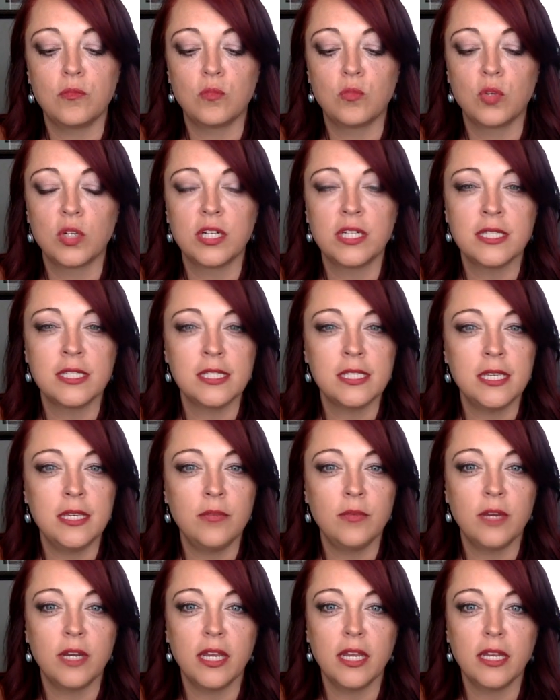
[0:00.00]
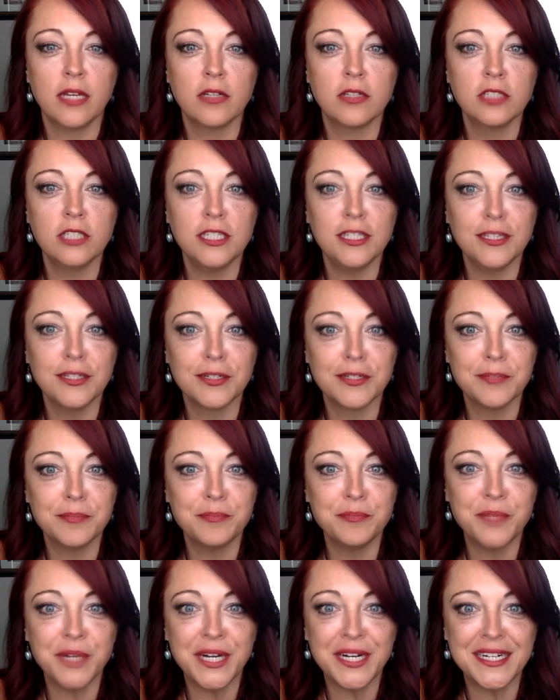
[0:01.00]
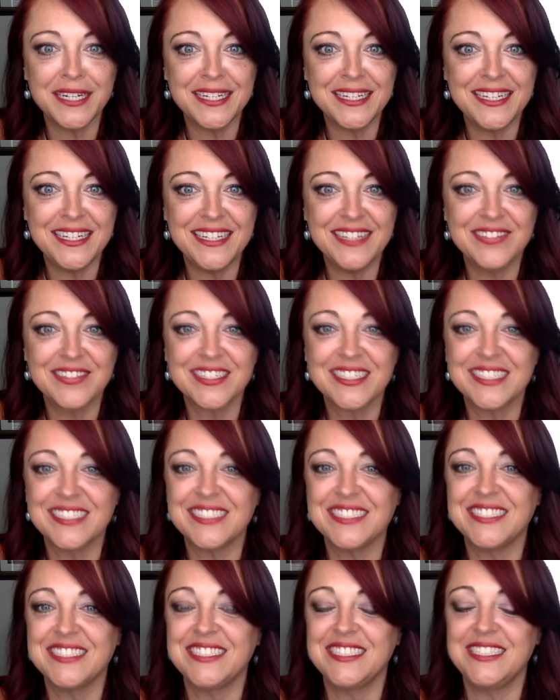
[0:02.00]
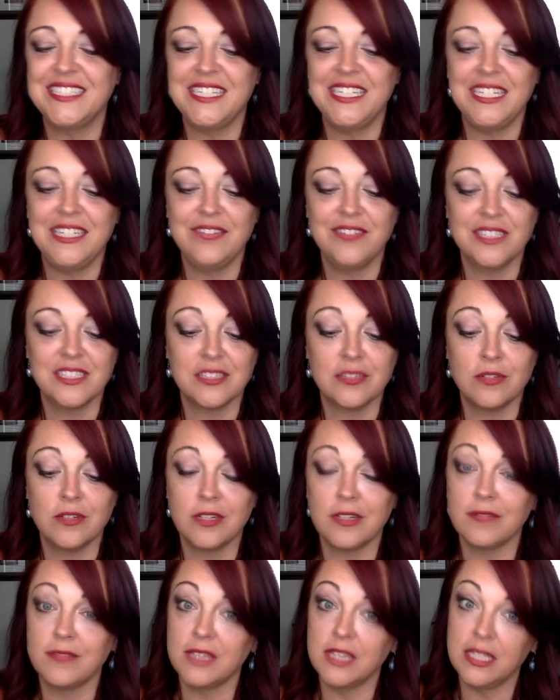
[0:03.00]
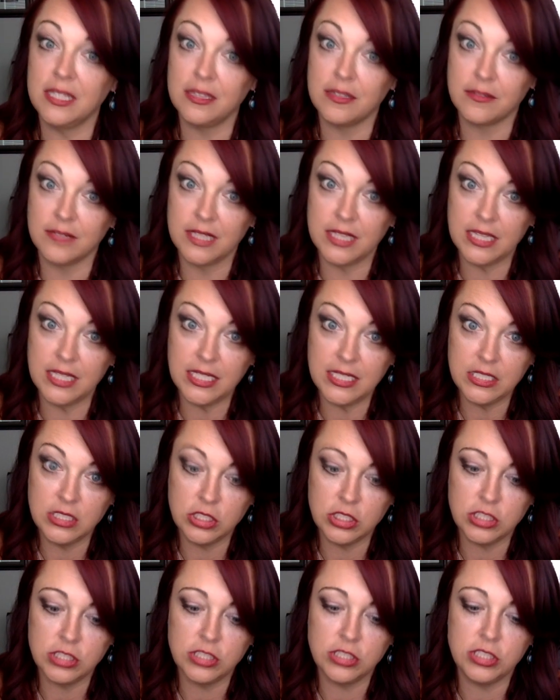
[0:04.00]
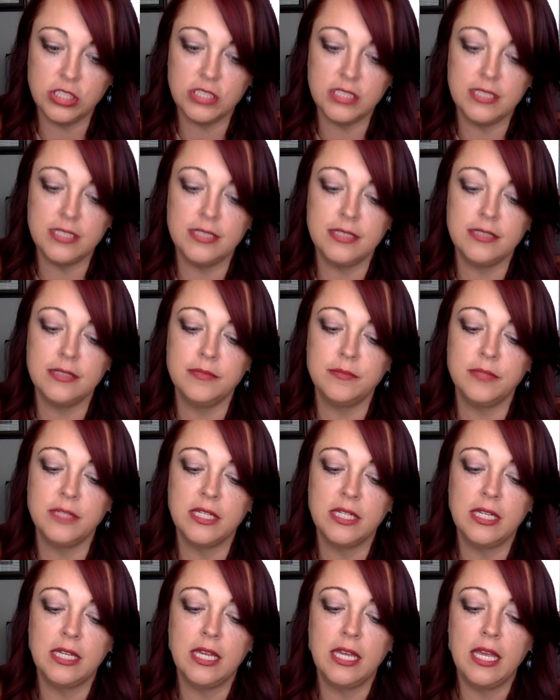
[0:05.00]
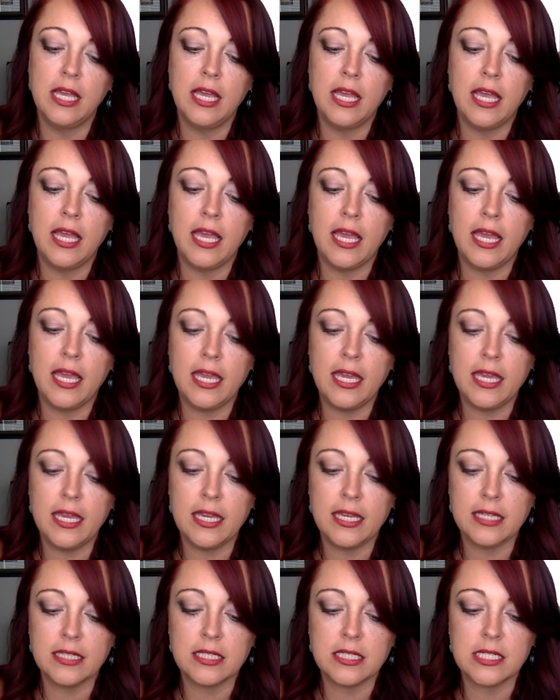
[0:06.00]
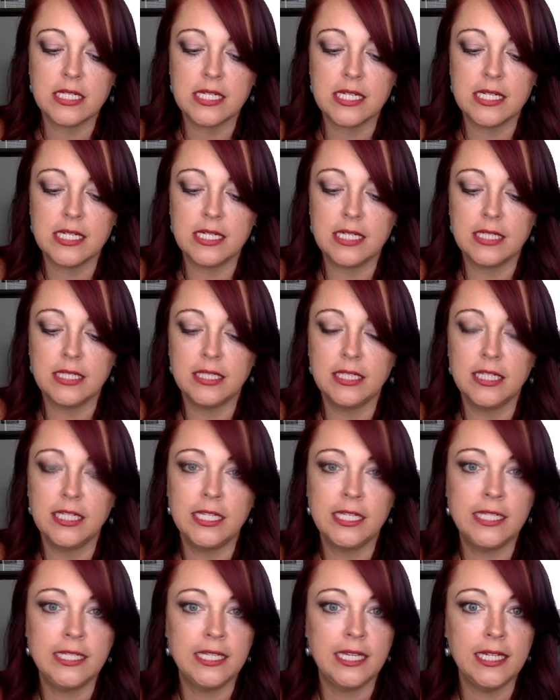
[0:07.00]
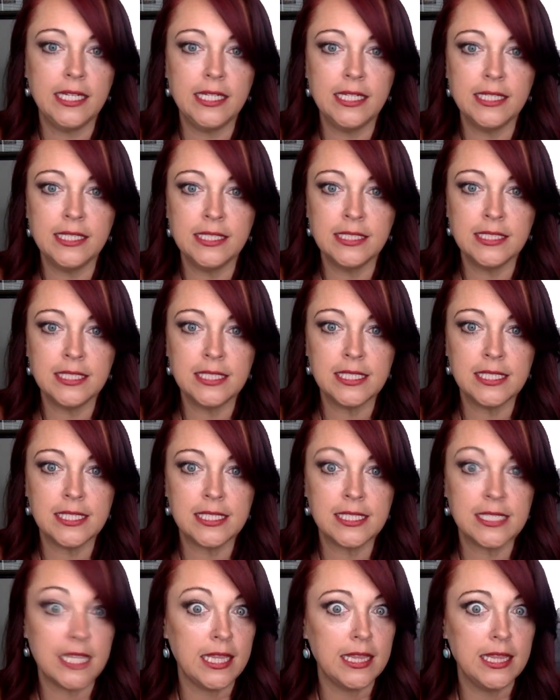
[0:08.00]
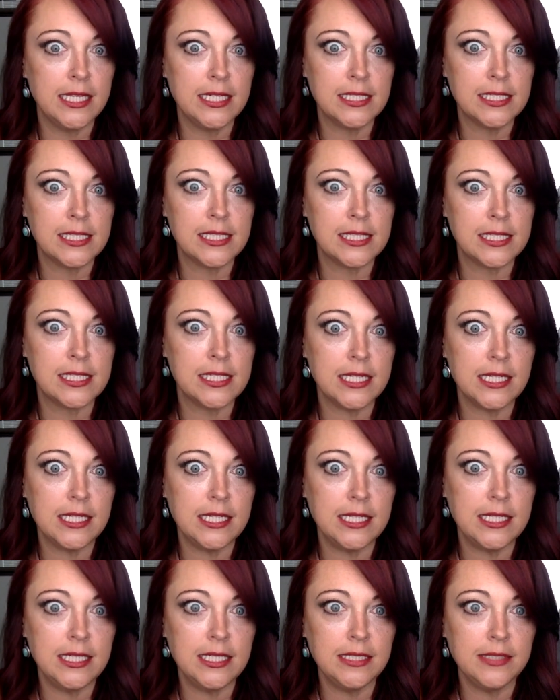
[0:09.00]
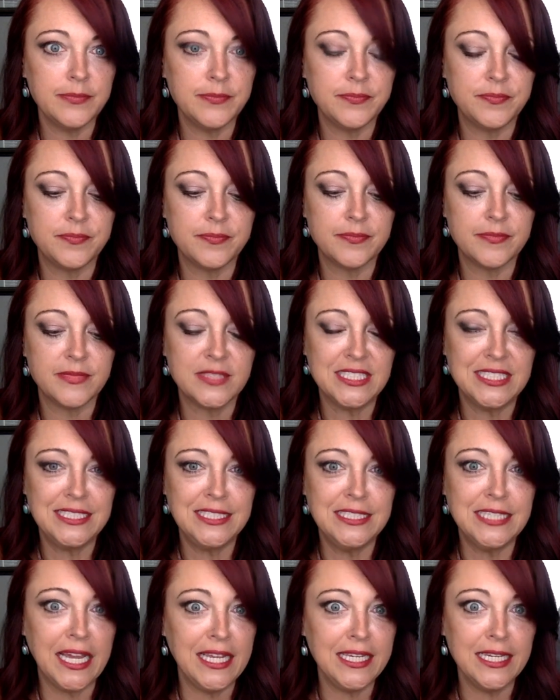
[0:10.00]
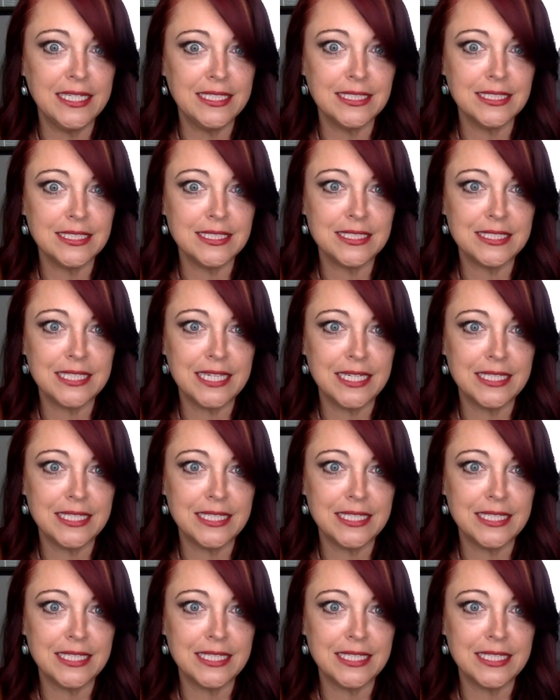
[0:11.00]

We're going to see what energy they're embodying. We're going to see what's going on within the relationship. And yes, let's see. Yes.